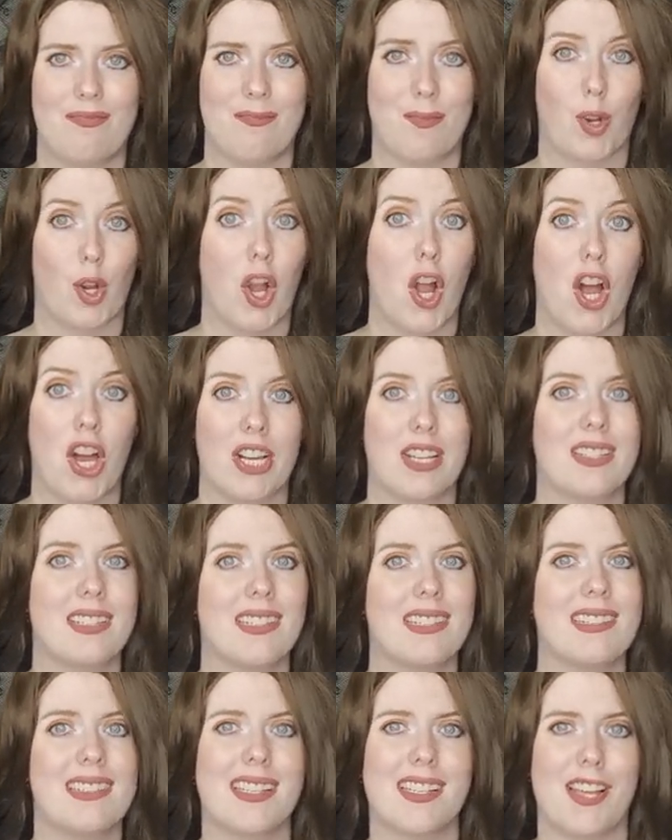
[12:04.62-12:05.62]

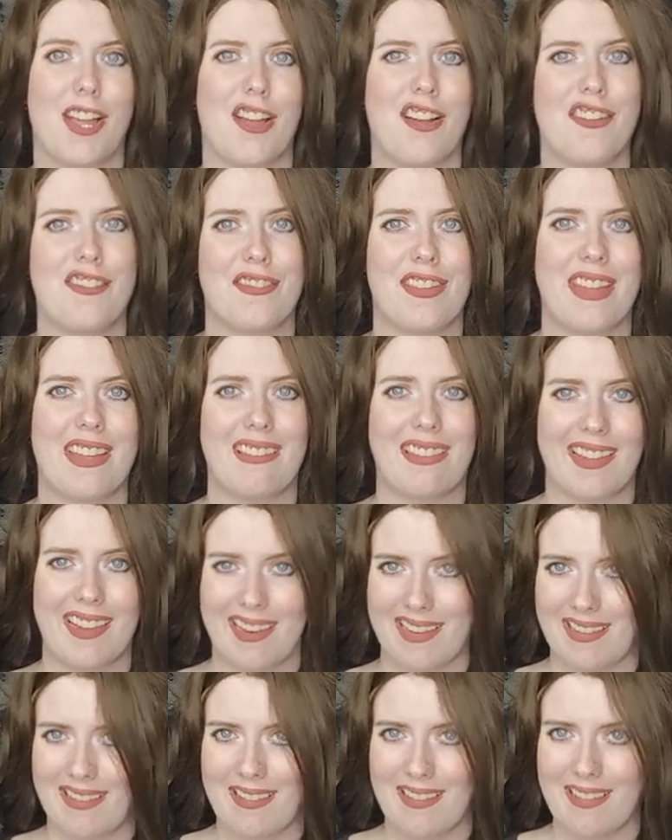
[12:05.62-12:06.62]
reconnaissance of
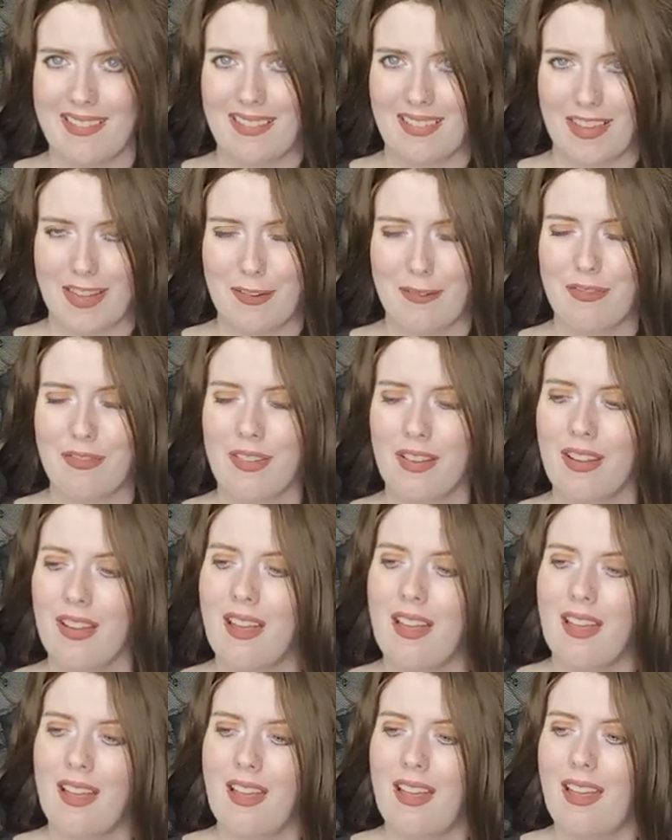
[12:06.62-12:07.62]
alien life.
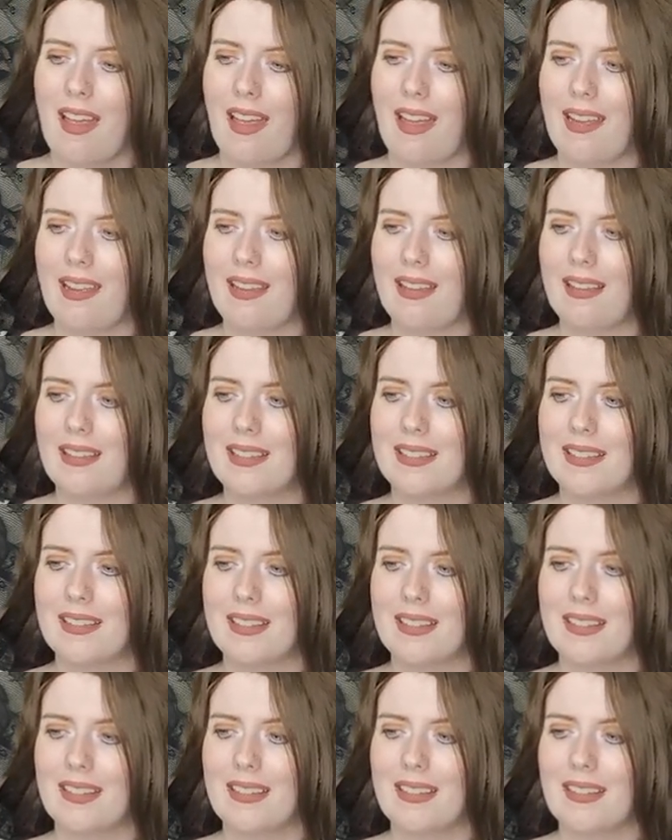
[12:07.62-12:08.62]
And